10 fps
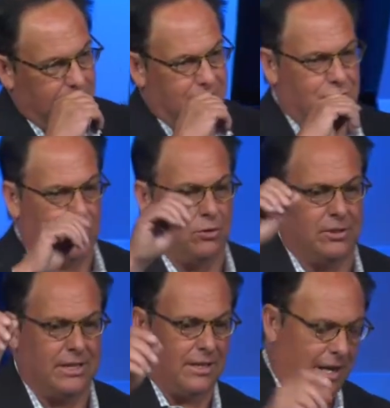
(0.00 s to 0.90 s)
in school
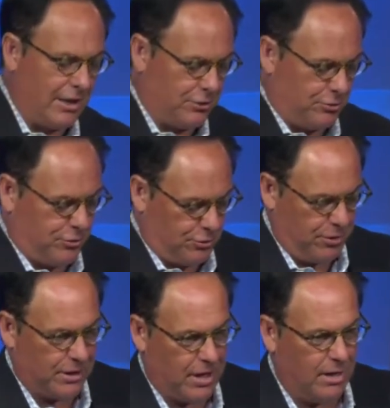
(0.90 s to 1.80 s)
didn't like
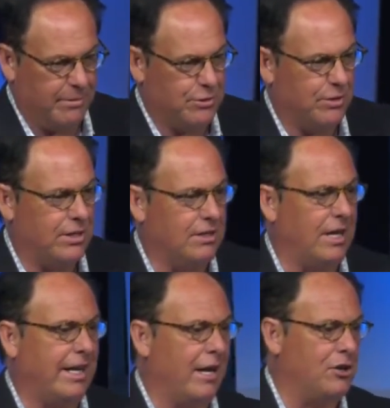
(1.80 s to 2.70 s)
trigonometry, didn't
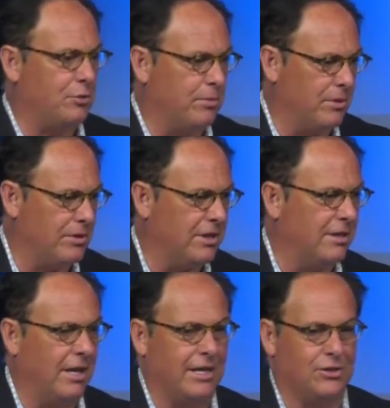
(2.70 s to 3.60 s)
like algebra, didn't
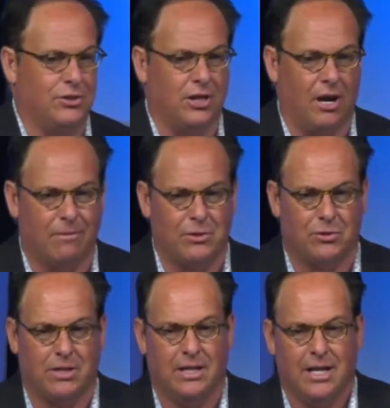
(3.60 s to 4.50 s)
like
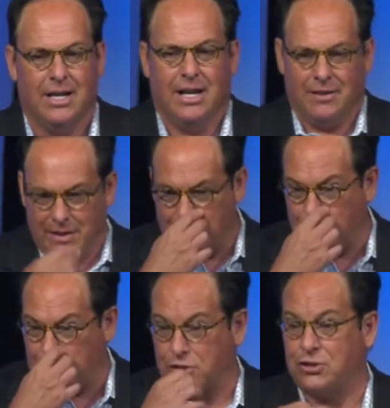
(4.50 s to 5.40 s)
geometry, and then it
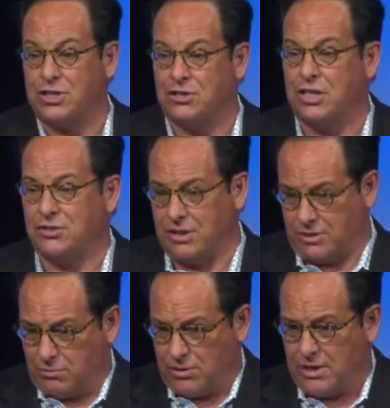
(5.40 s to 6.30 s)
went to
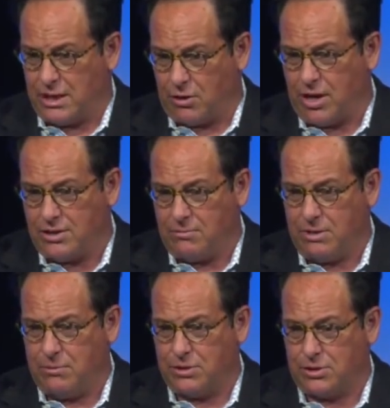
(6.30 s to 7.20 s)
statistics? Wasn't that crazy when
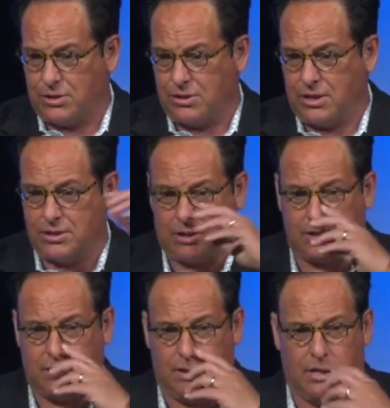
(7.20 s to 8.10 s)
it went to statistics?
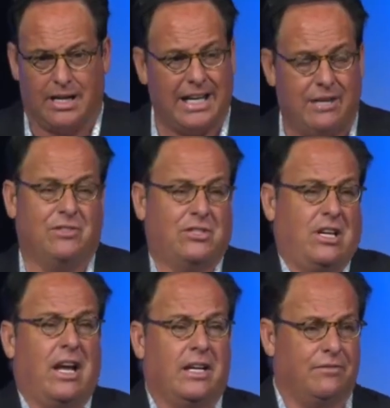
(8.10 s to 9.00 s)
Uh, I can't even
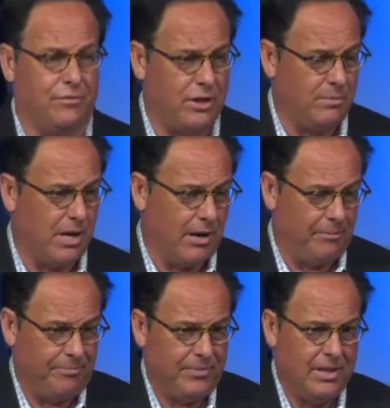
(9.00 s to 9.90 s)
say it, it freaked me out.
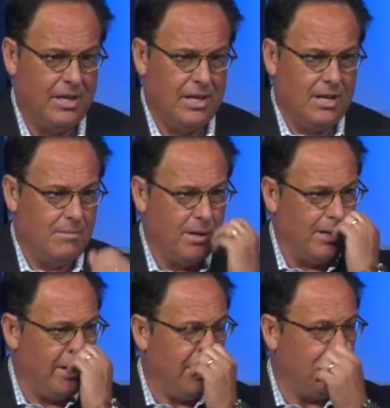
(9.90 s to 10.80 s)
But
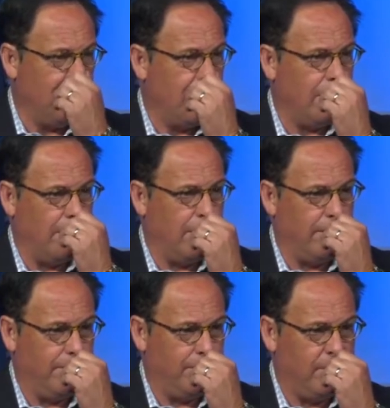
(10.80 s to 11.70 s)
anyway,
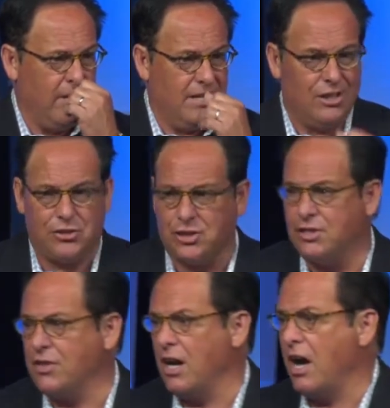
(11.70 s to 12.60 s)
uh, Listen
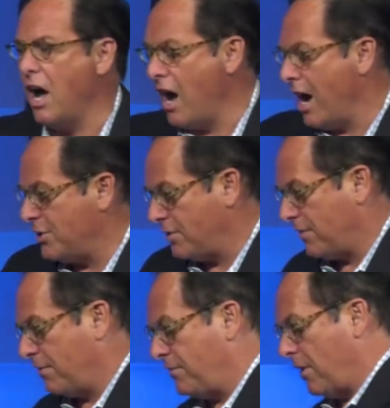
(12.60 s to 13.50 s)
to the odds of
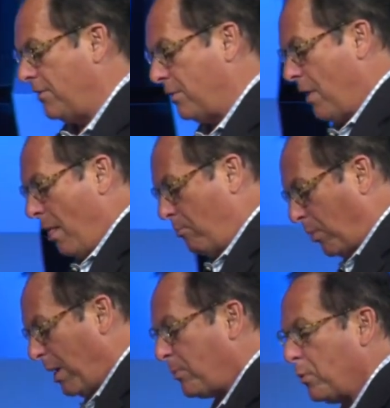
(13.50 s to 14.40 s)
the, of the
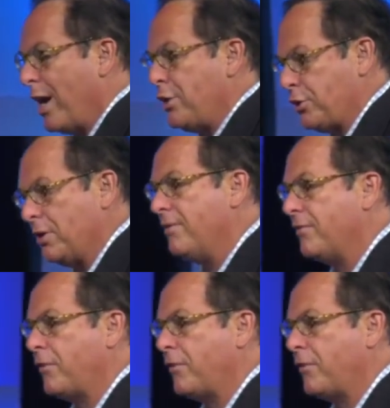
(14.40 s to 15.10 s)
preparation of the